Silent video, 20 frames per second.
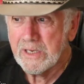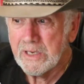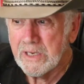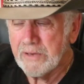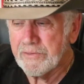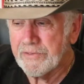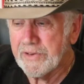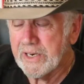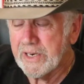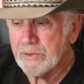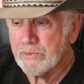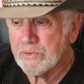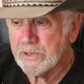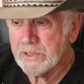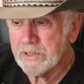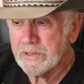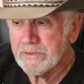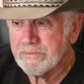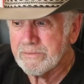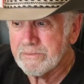If
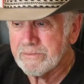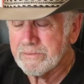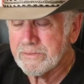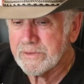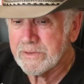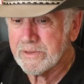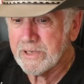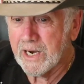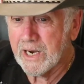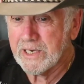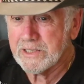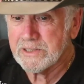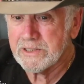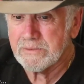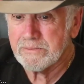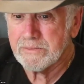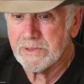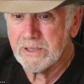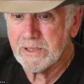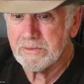anyone talks
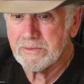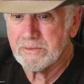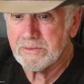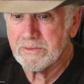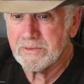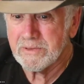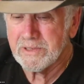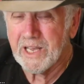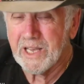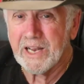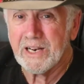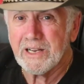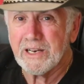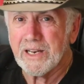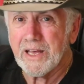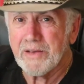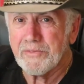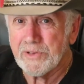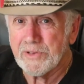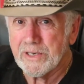about 9
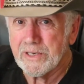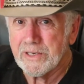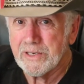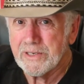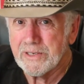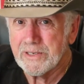11